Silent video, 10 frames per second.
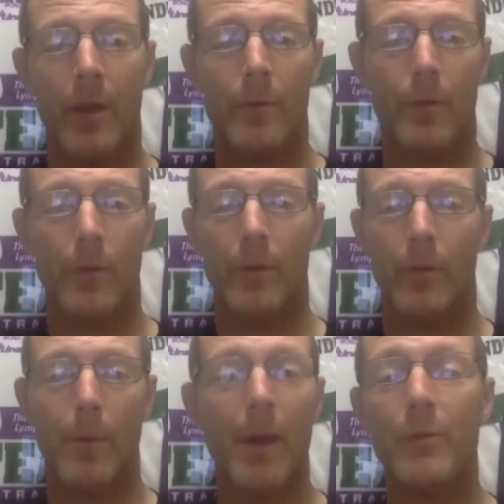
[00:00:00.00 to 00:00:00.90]

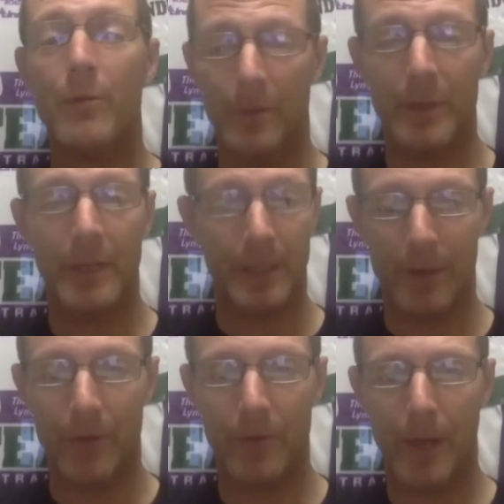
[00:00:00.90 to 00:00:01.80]
for about 15
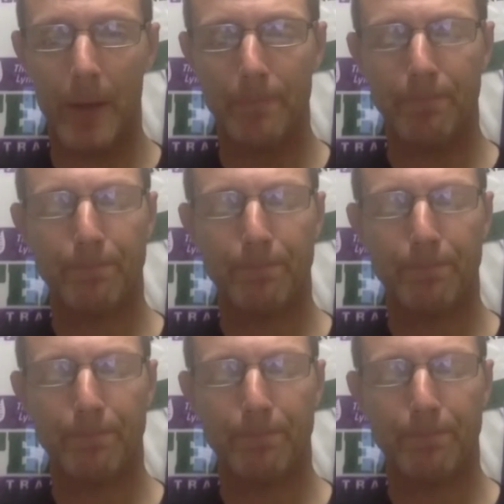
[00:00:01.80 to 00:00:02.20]
years now.